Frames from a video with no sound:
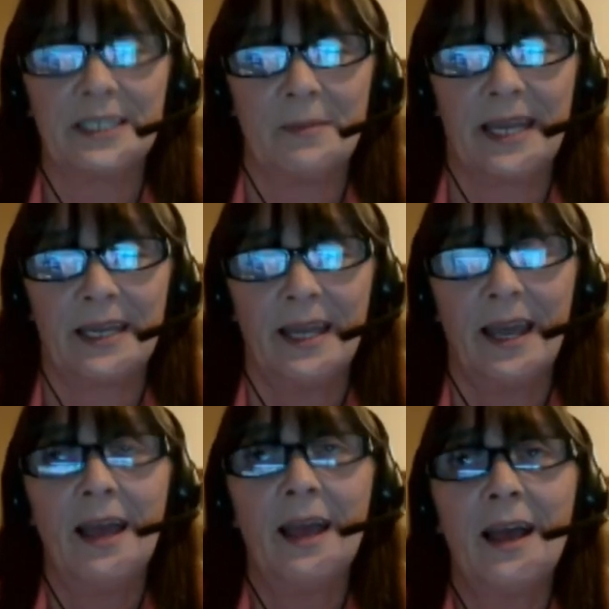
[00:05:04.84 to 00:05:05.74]
to mine.
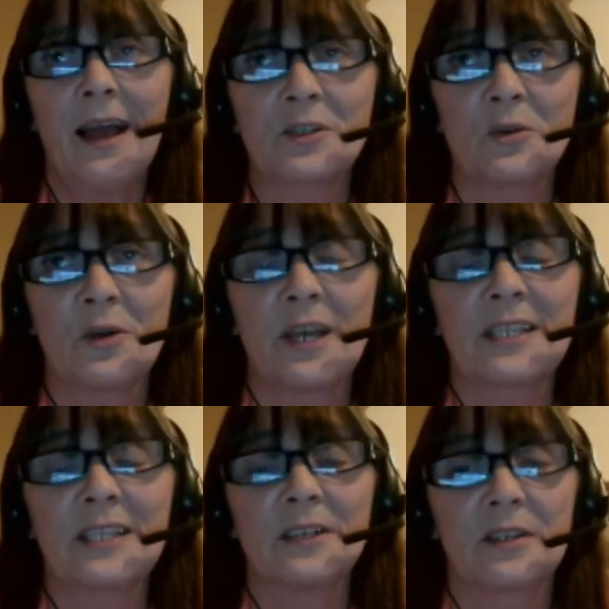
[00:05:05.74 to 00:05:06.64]
So
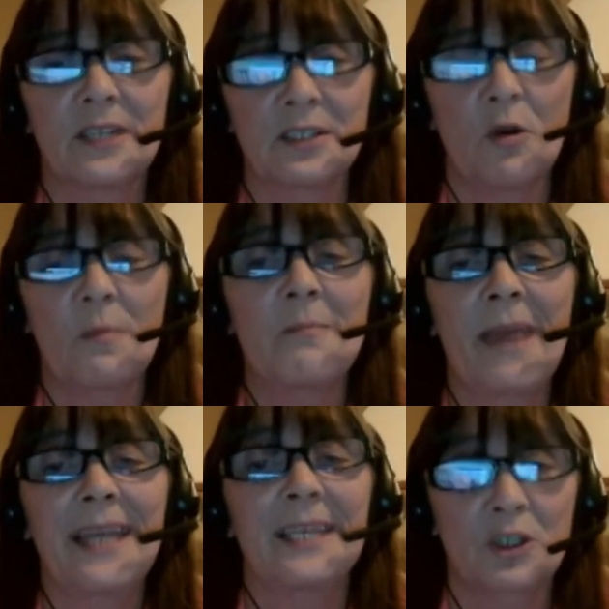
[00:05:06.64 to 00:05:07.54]
it's not been
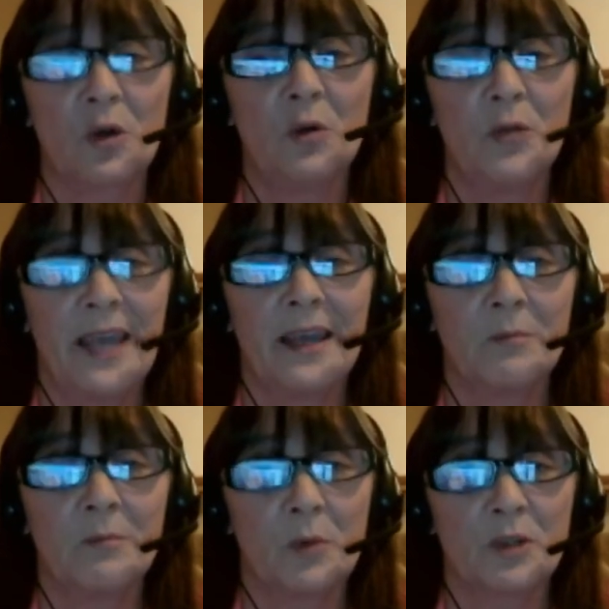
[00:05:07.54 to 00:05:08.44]
mined at all yet
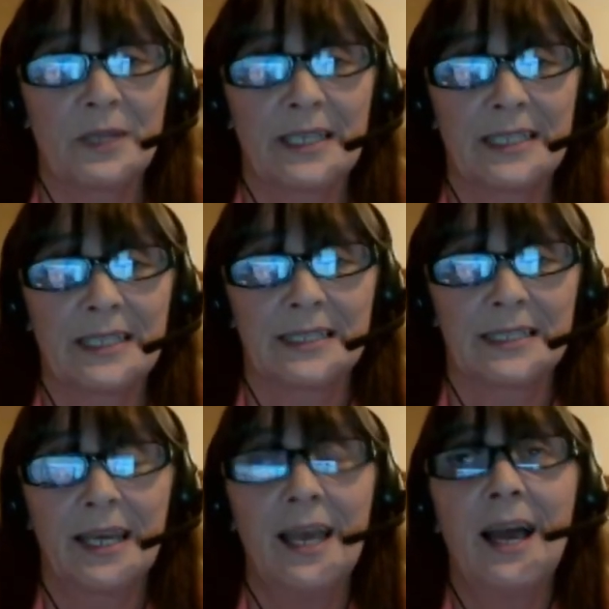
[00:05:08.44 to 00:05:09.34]
in most places.
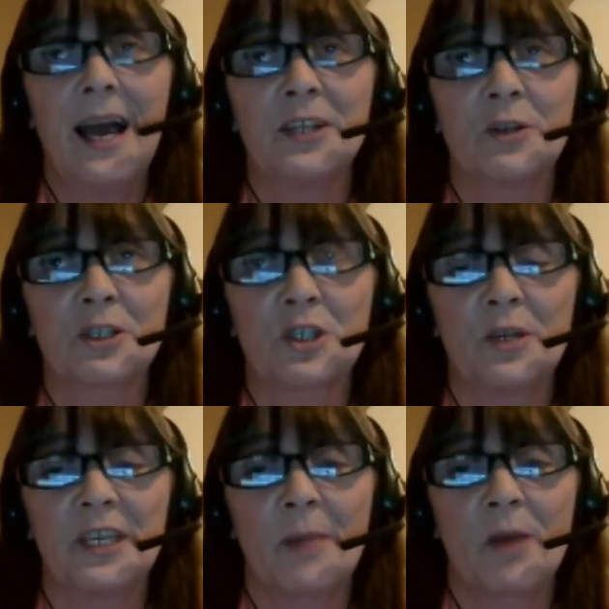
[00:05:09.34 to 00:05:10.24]
And you're
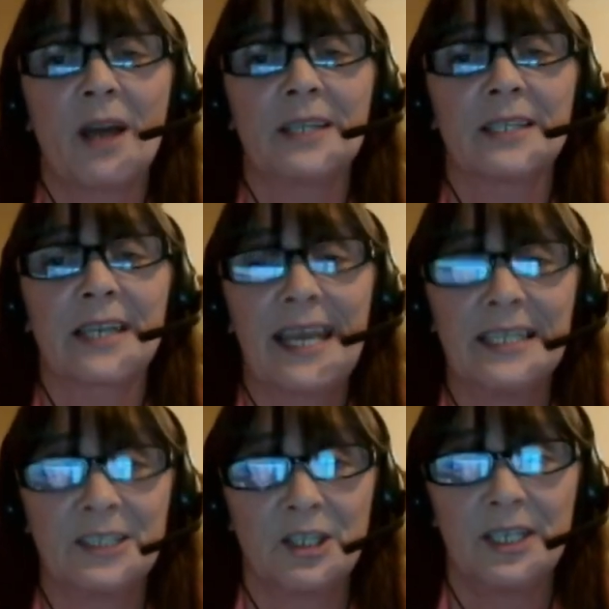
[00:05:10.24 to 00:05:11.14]
talking about under
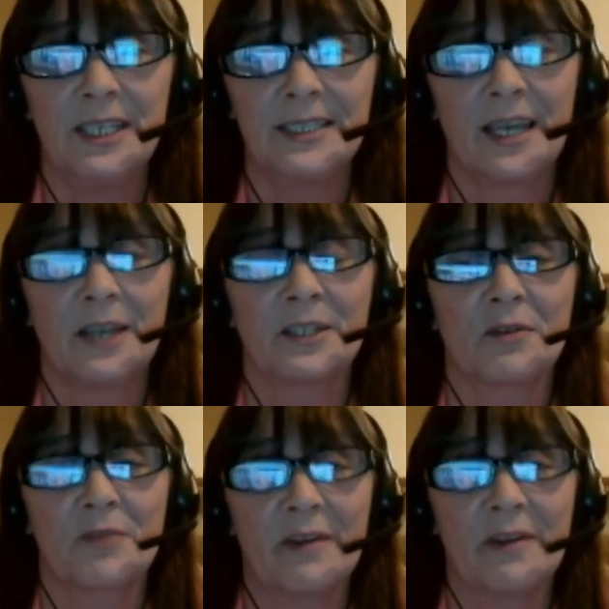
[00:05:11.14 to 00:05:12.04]
estuaries, under
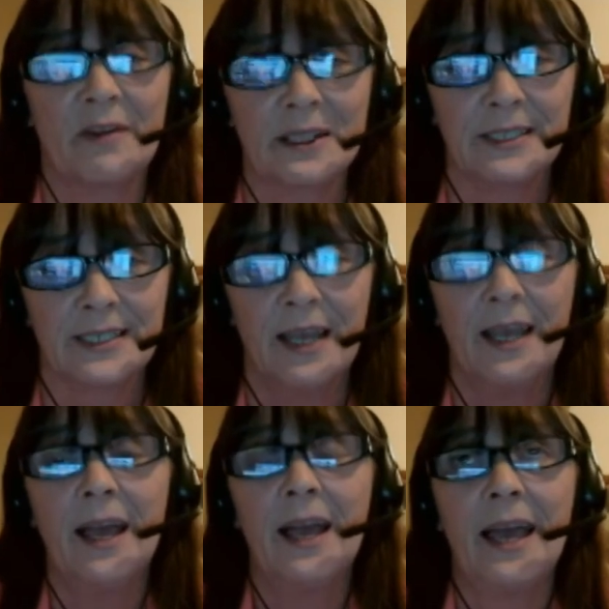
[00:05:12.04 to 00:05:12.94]
rivers,
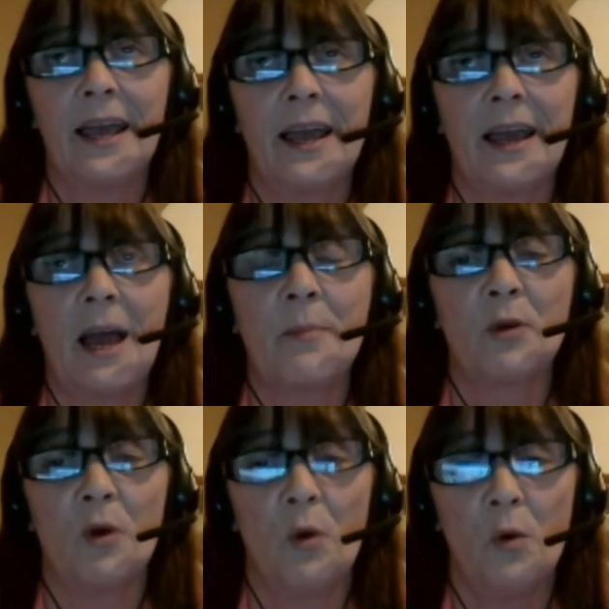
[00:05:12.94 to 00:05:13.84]

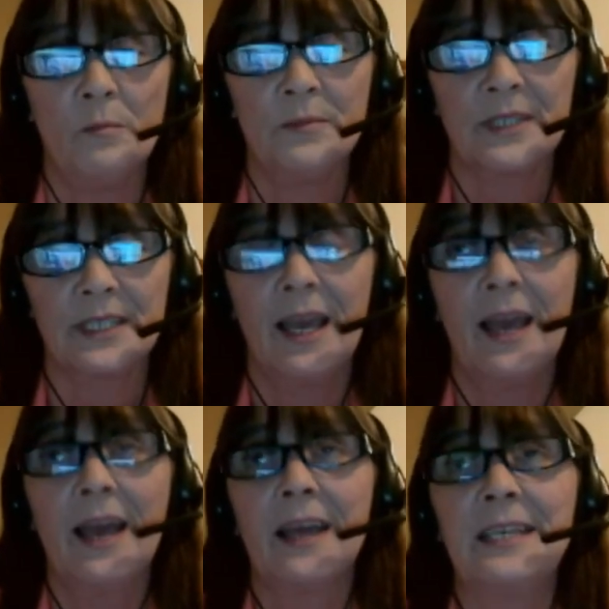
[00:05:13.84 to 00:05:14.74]
about homes,
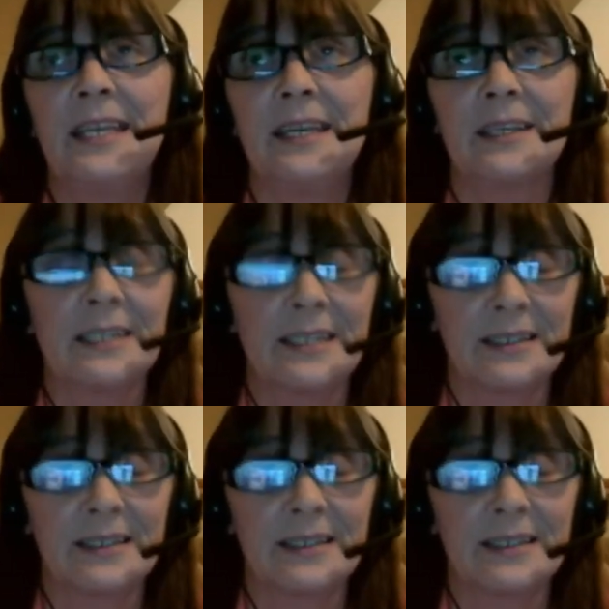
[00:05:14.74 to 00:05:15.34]
near